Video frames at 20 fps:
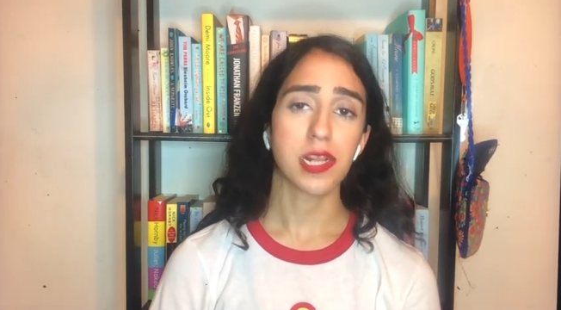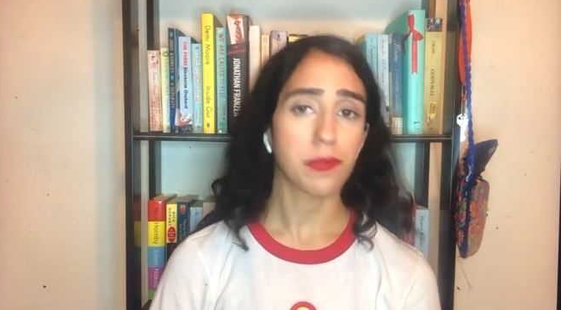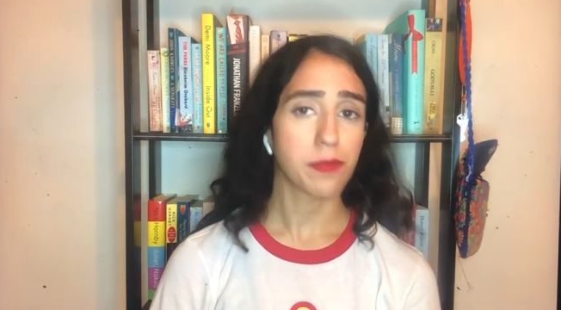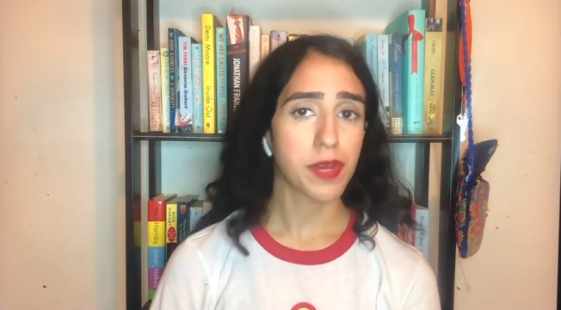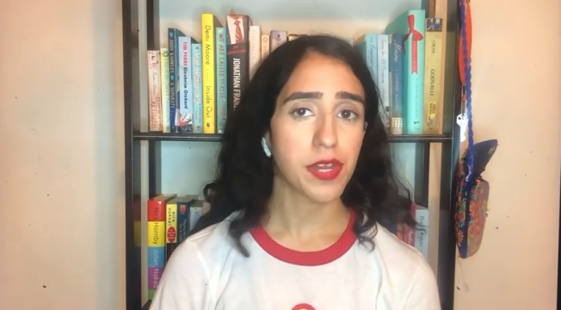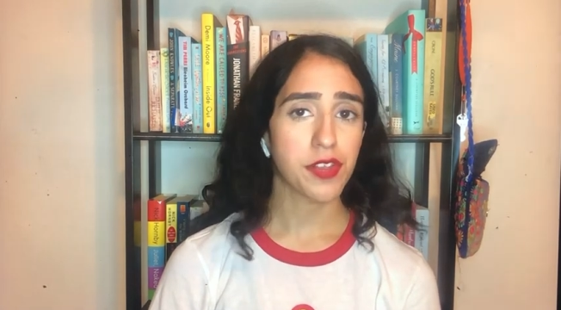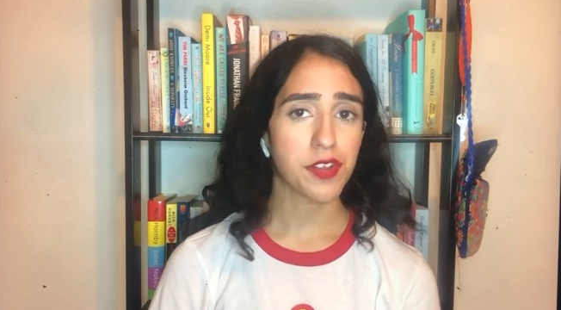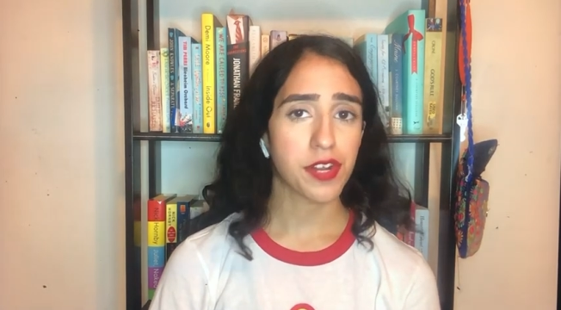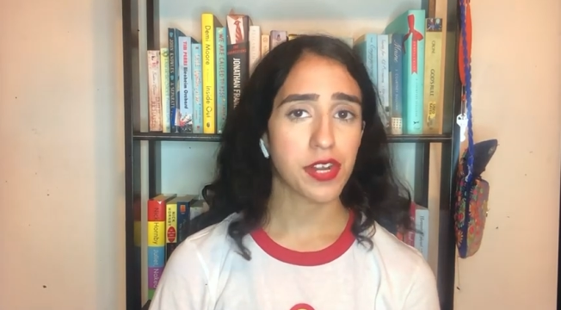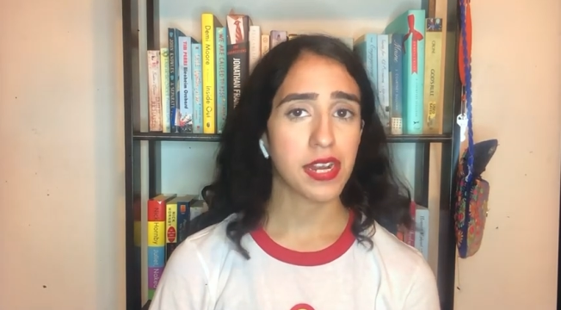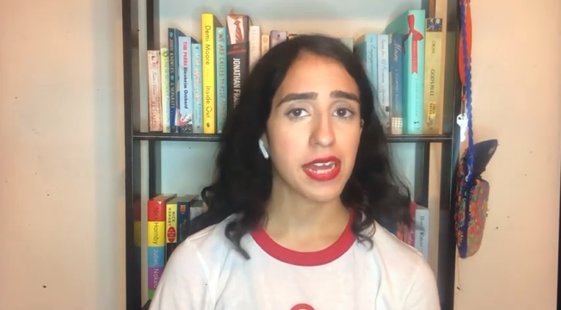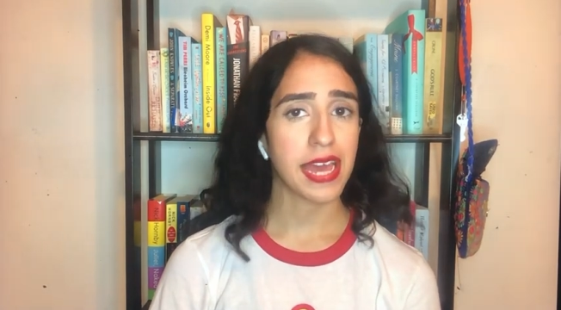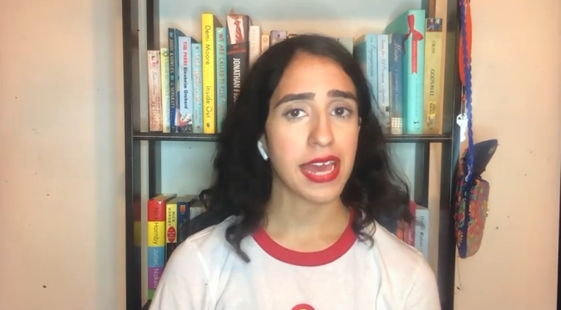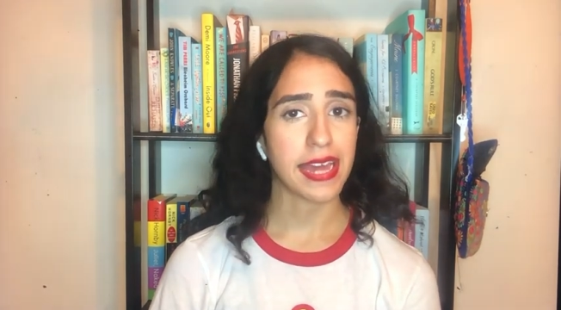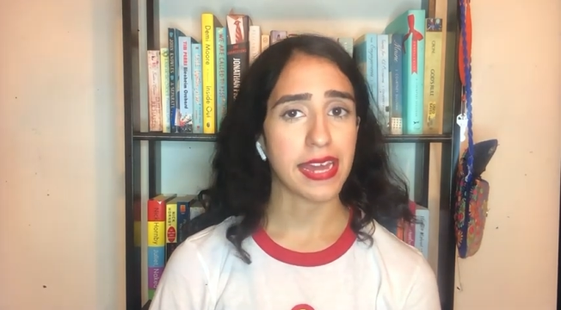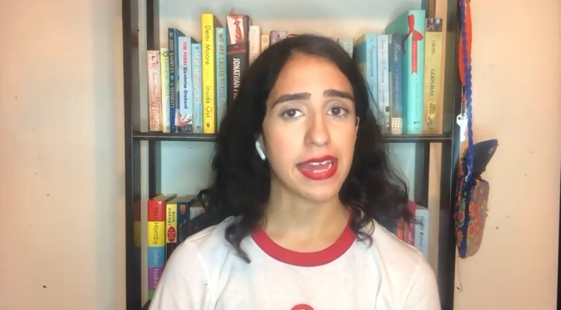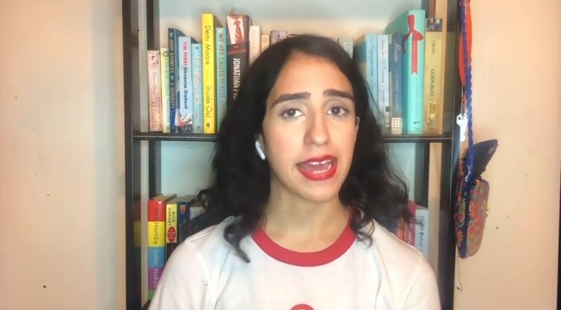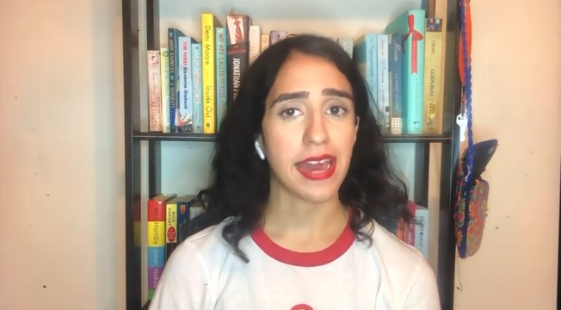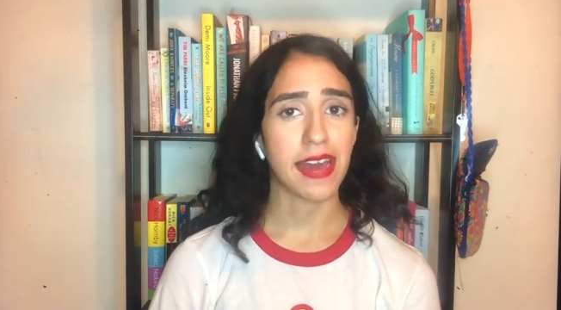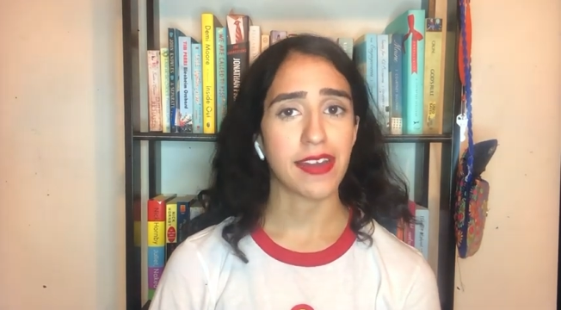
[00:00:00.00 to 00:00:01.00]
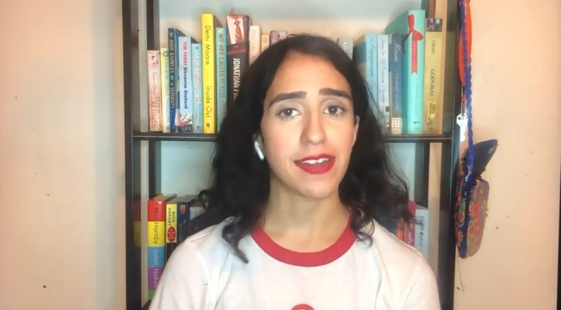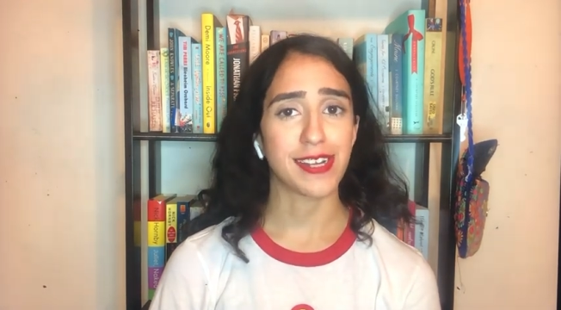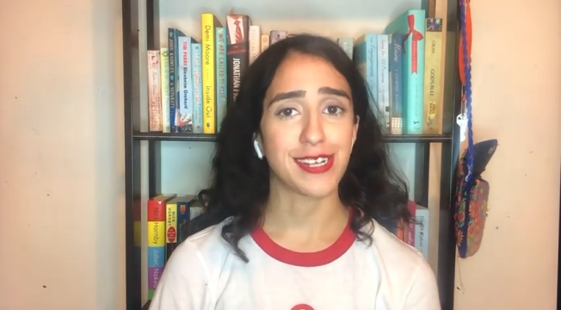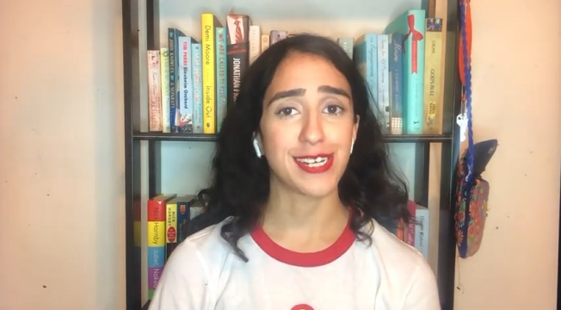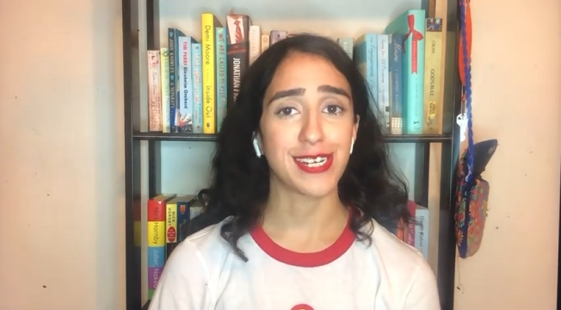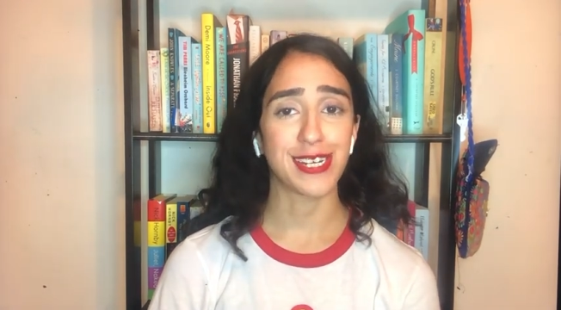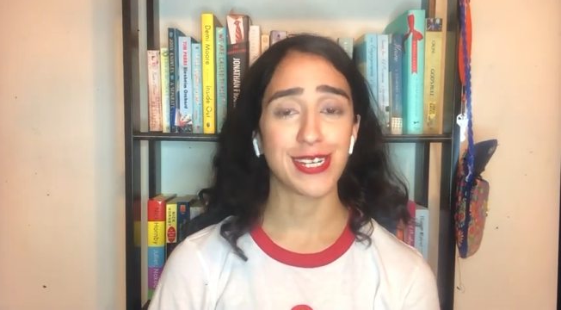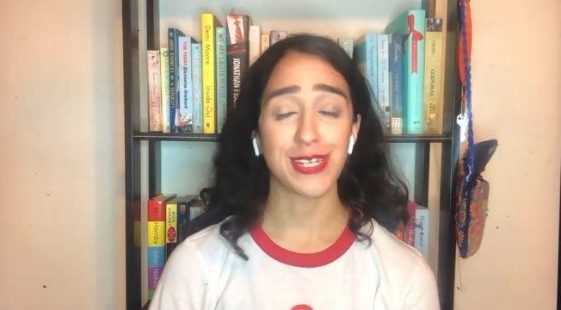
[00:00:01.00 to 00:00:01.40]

mother, and added